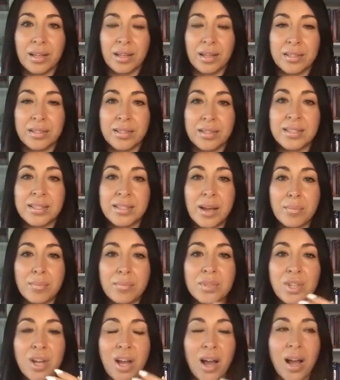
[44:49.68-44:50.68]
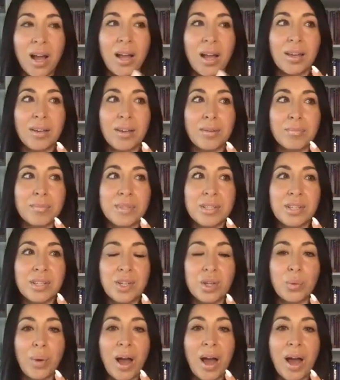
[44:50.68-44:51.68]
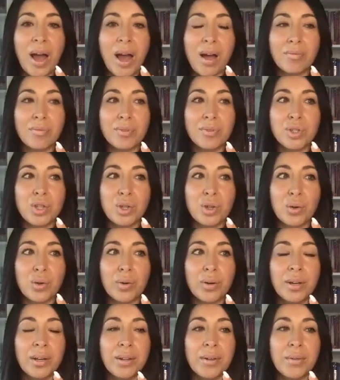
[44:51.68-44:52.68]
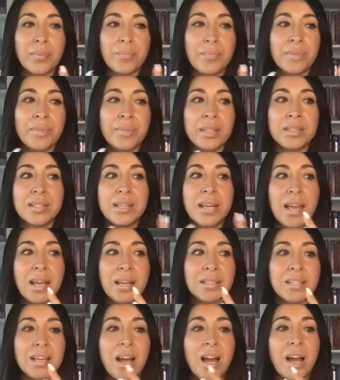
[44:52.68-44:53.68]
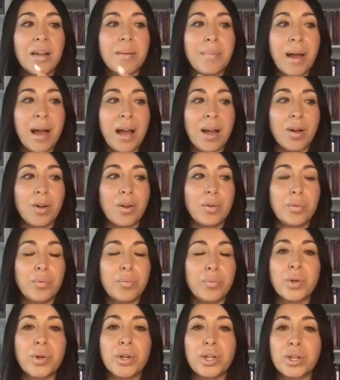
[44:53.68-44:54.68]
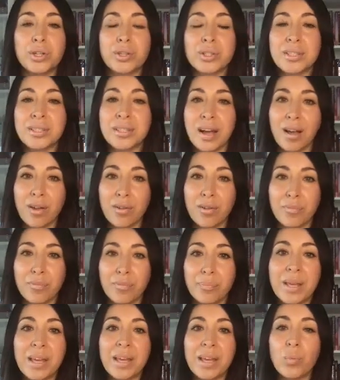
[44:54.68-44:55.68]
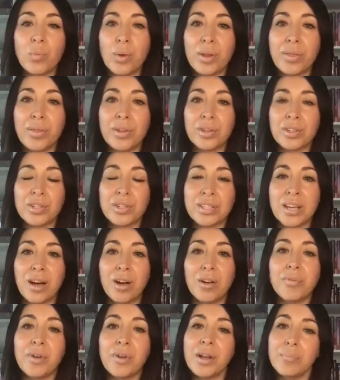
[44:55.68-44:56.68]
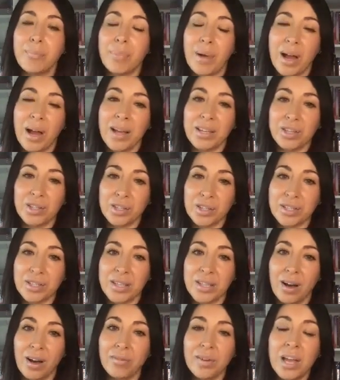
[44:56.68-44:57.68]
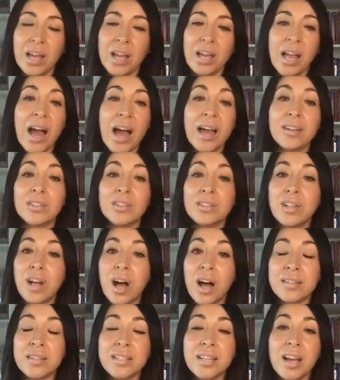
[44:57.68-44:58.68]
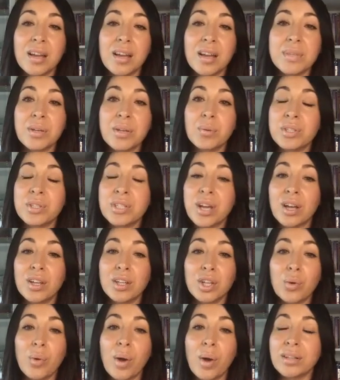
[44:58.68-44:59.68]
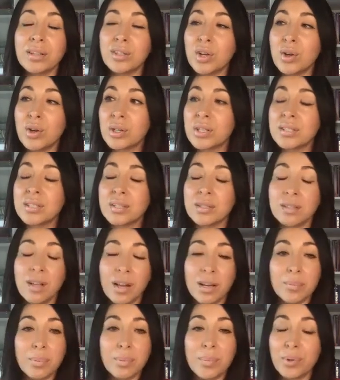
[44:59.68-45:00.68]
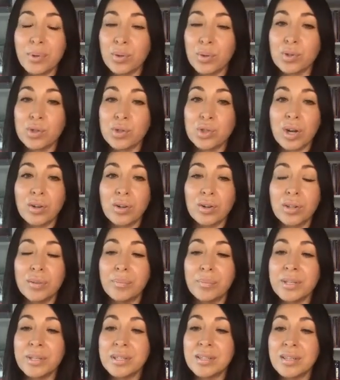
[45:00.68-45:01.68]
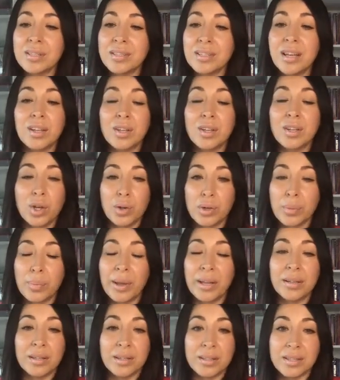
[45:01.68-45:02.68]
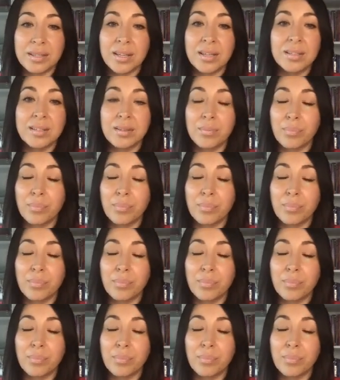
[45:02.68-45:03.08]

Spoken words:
Sometimes you have to Take time out for yourself, being with yourself and by yourself. And a lot of times I will tell you, I notice a lot of people who struggle in business, codependency is a